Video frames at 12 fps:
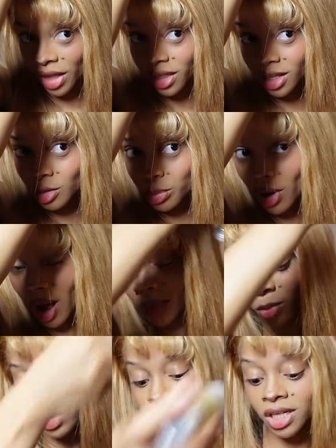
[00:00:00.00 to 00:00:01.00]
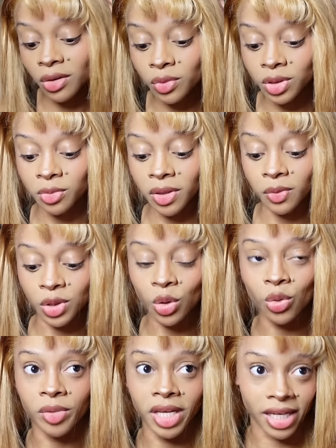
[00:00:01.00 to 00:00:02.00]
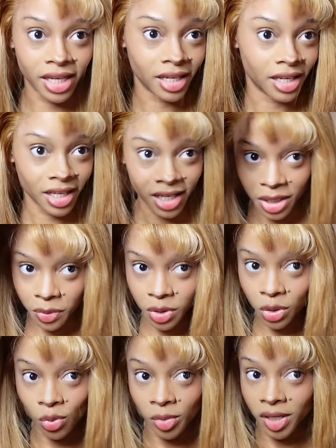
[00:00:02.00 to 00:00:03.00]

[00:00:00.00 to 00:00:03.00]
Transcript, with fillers: I think the problem was that it was it was too big. It was too